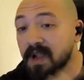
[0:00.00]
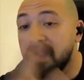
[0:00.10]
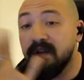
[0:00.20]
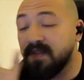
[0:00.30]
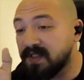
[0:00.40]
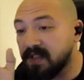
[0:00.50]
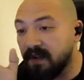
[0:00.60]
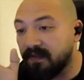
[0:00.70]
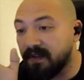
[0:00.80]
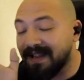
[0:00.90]
First
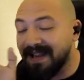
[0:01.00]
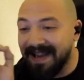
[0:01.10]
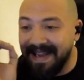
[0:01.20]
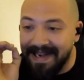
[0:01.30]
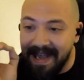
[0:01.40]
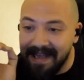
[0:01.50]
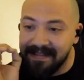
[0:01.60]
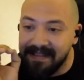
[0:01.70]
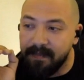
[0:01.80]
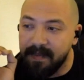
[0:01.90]
off, it has
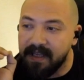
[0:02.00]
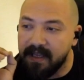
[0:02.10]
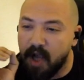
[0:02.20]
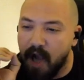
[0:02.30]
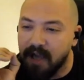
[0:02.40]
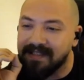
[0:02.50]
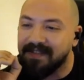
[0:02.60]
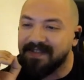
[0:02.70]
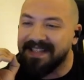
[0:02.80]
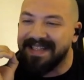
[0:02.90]
to be
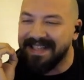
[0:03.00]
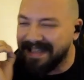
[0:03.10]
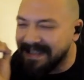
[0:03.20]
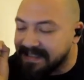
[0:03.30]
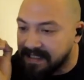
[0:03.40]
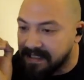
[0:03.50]
cognitively easy.